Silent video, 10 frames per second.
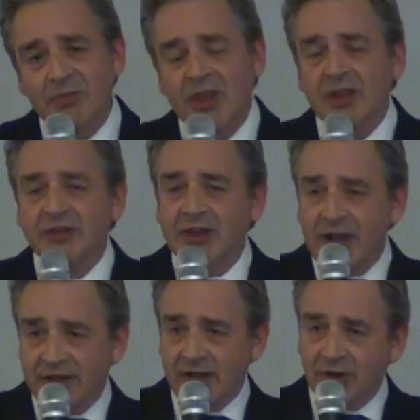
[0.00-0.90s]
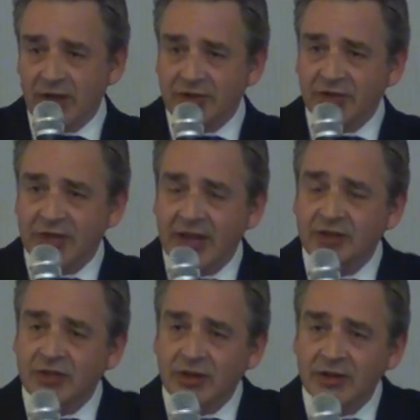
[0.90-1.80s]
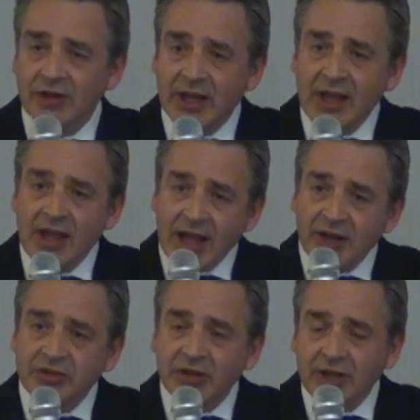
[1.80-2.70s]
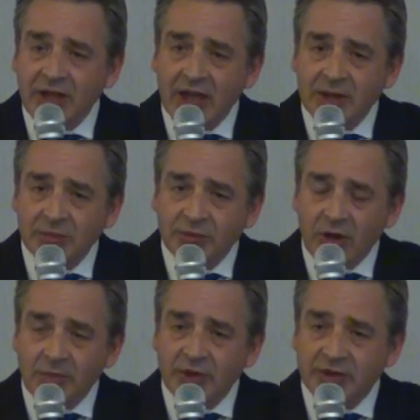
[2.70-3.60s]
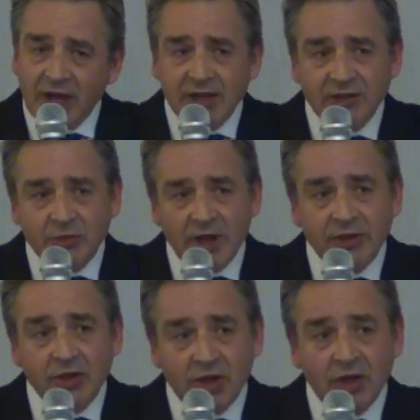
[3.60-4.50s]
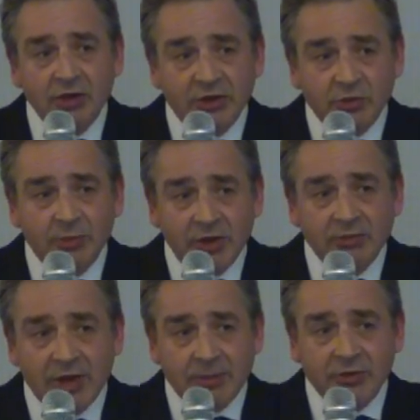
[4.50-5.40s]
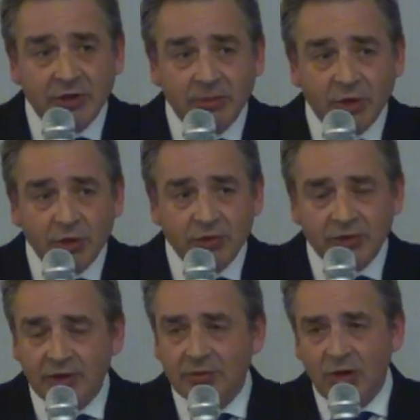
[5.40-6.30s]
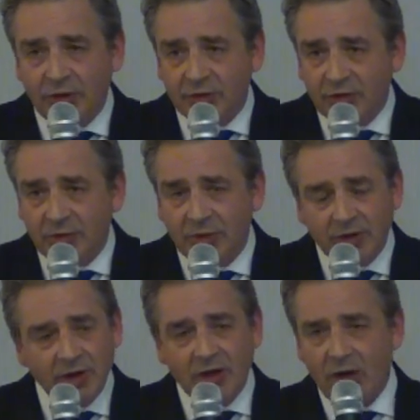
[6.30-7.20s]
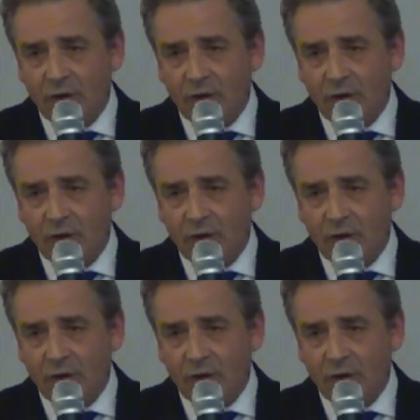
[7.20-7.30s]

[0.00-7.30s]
inciting religious hatred actually came from the days when the girls were being raped and abused in Rotherham and